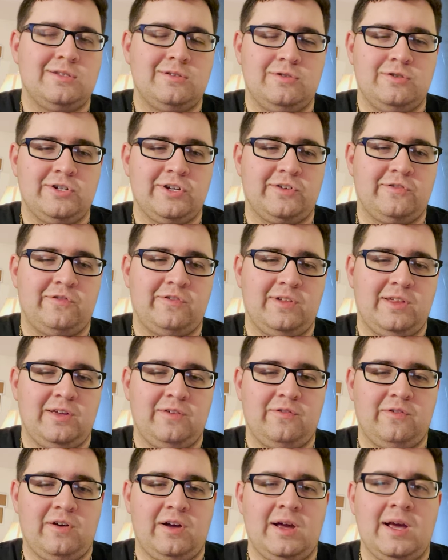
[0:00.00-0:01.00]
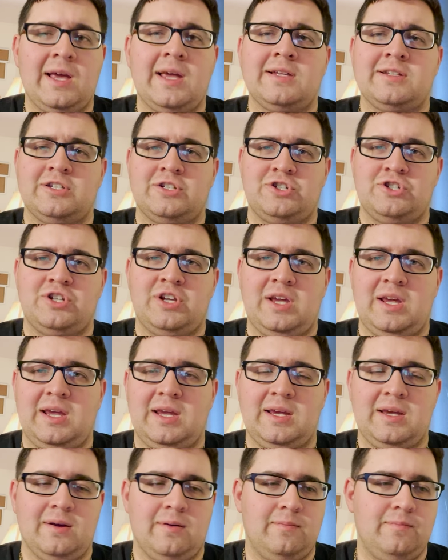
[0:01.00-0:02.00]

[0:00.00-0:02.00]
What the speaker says: Chick-fil-A fries, a shake,